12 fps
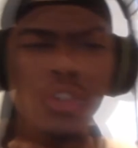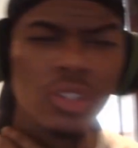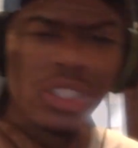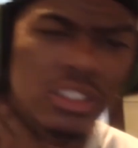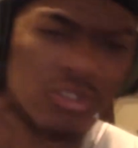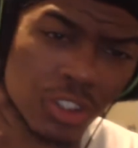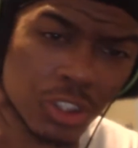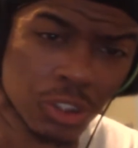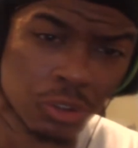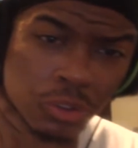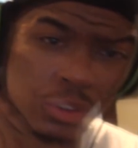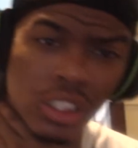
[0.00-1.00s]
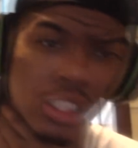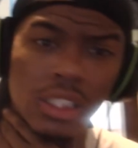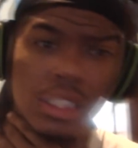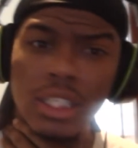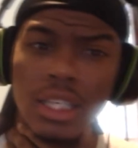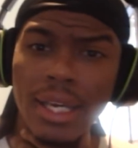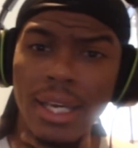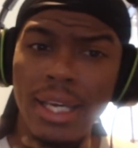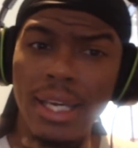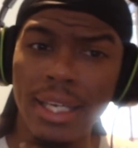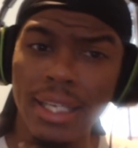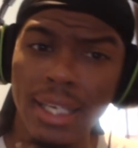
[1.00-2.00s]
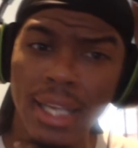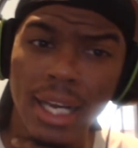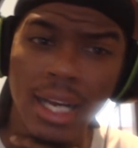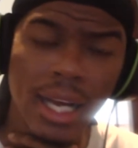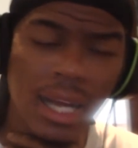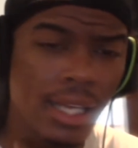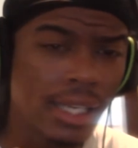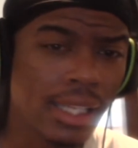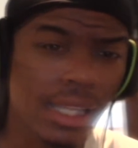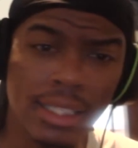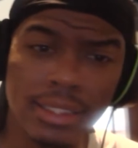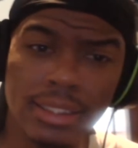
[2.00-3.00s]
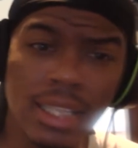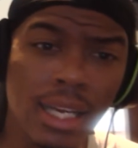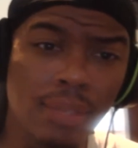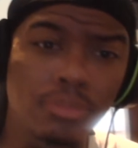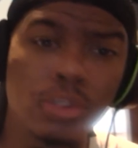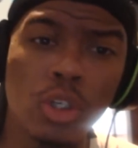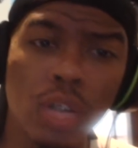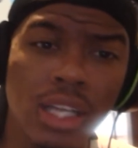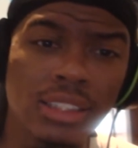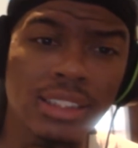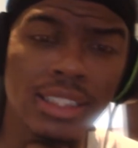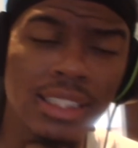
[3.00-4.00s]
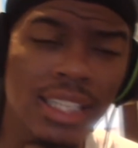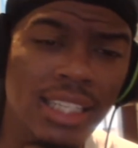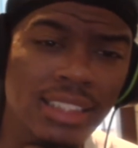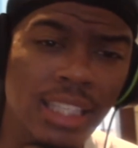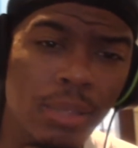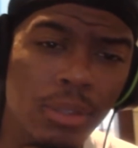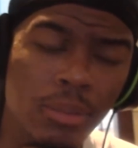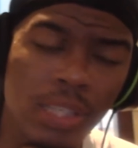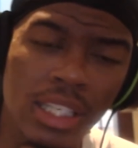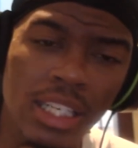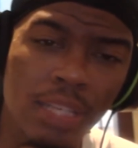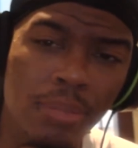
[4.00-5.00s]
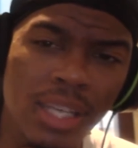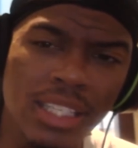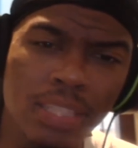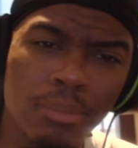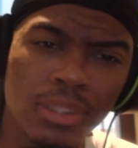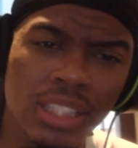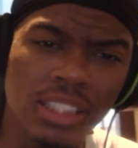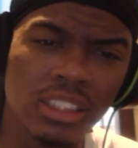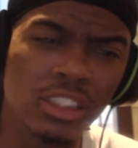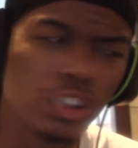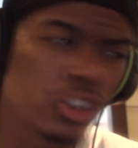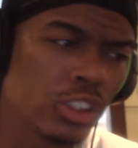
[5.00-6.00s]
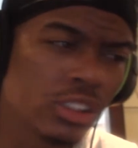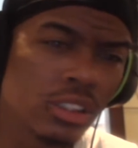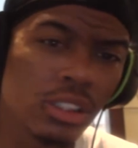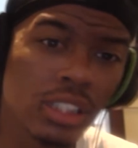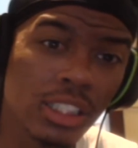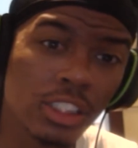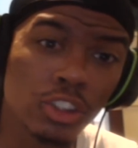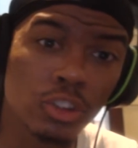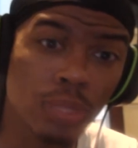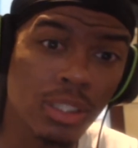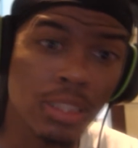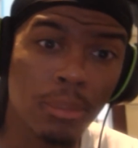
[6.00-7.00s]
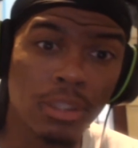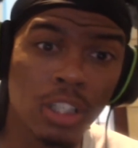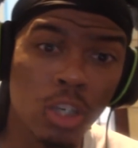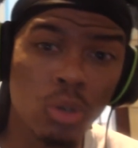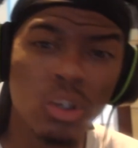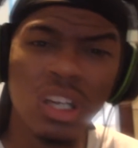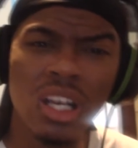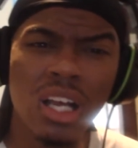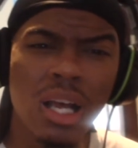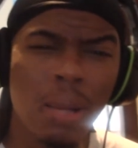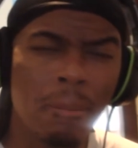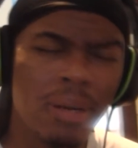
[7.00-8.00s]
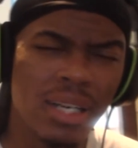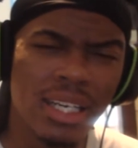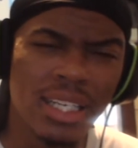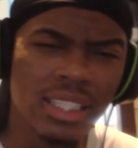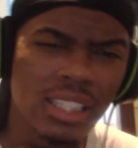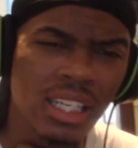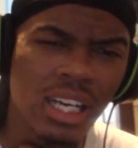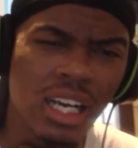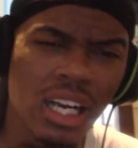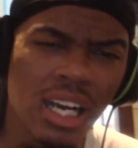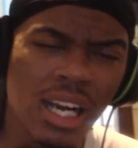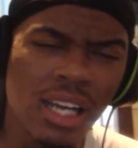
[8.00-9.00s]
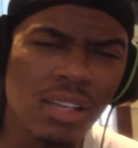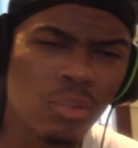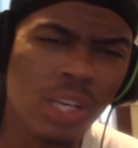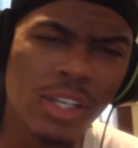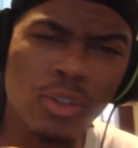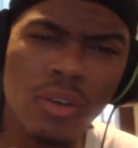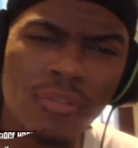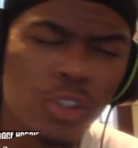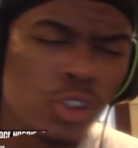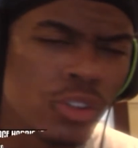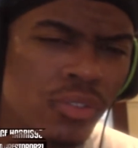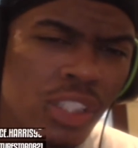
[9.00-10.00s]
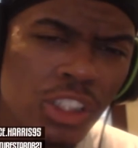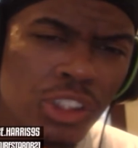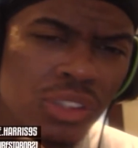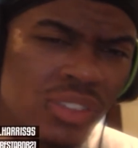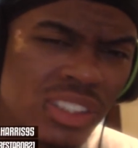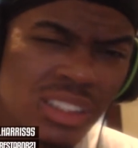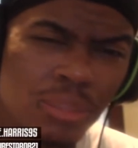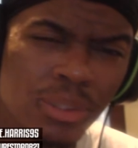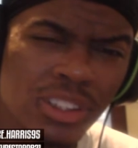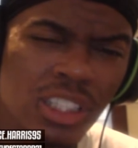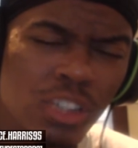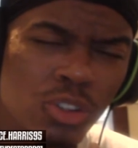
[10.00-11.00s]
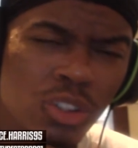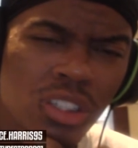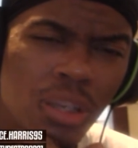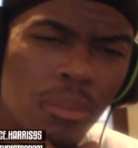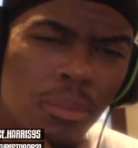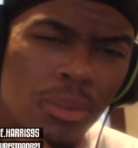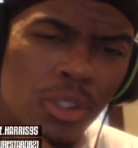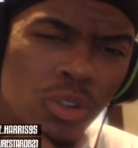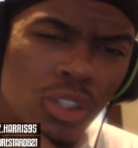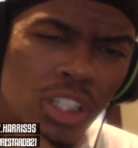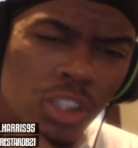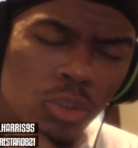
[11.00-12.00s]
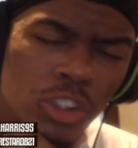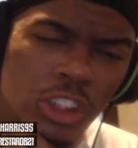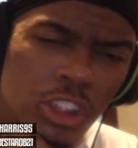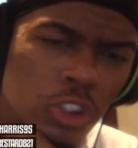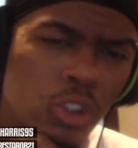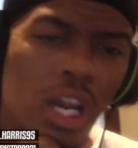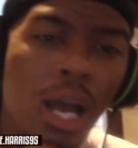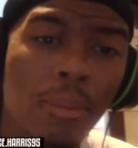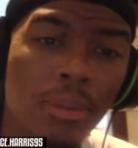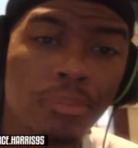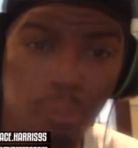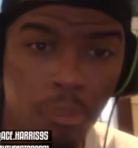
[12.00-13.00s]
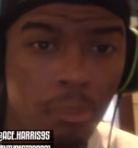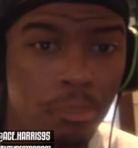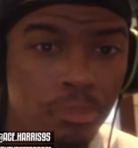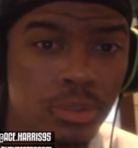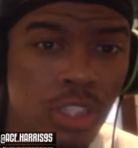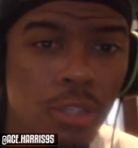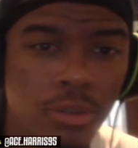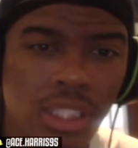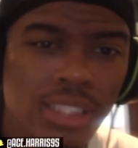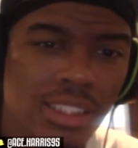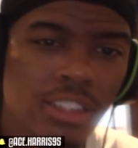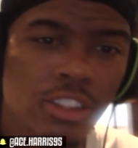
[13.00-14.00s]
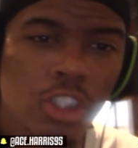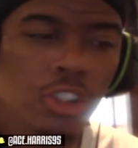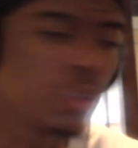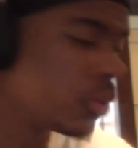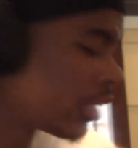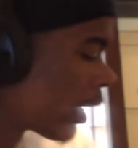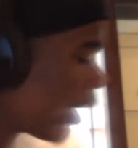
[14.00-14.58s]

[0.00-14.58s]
to a few of his videos, and like I said, I said the guy's name in the beginning, but I didn't put like the link is right down below. But when I do a future VinnyTube video, because I'm pretty sure I'm gonna be doing another one soon, I'm gonna start, like I say, start